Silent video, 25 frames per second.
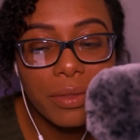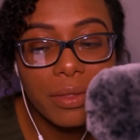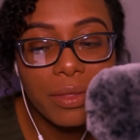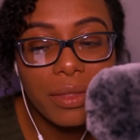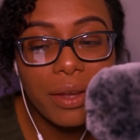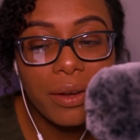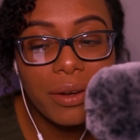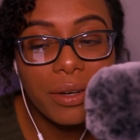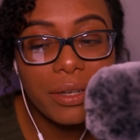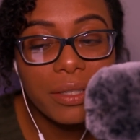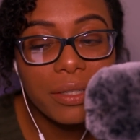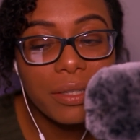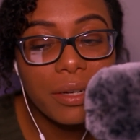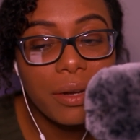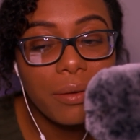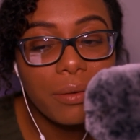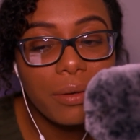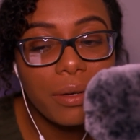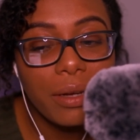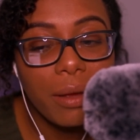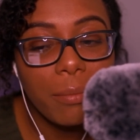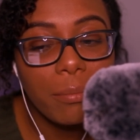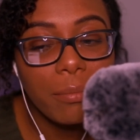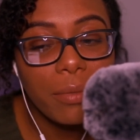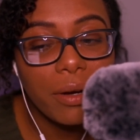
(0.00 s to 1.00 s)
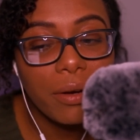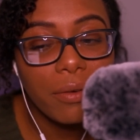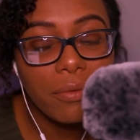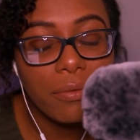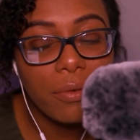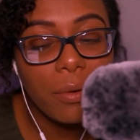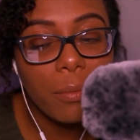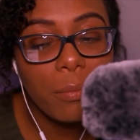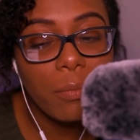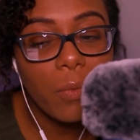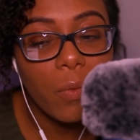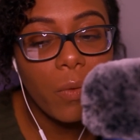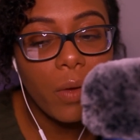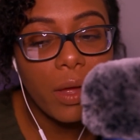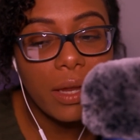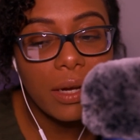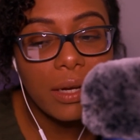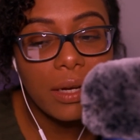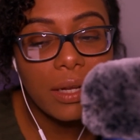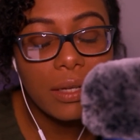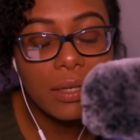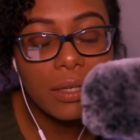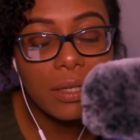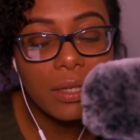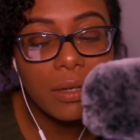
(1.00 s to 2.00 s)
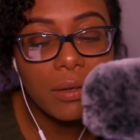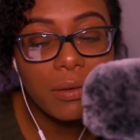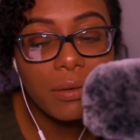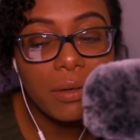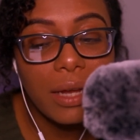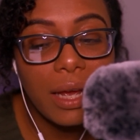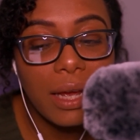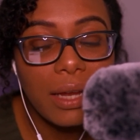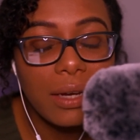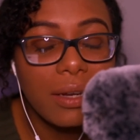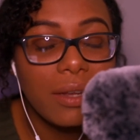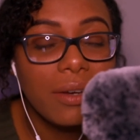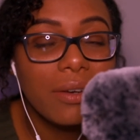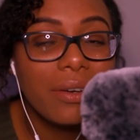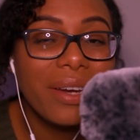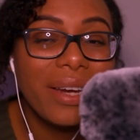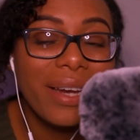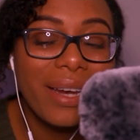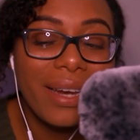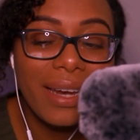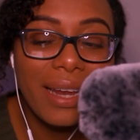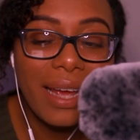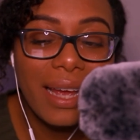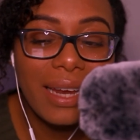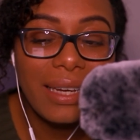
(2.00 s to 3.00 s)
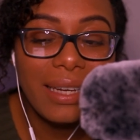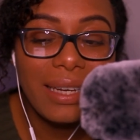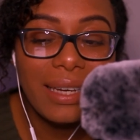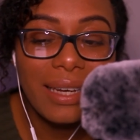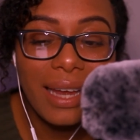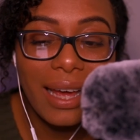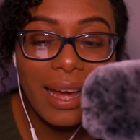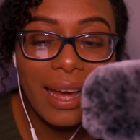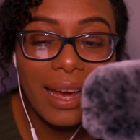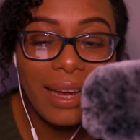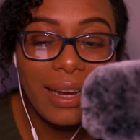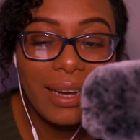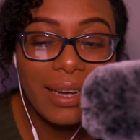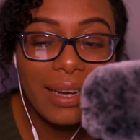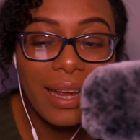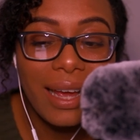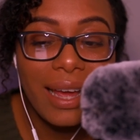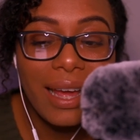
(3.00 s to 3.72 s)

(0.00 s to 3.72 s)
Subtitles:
There is no number from 1 to 999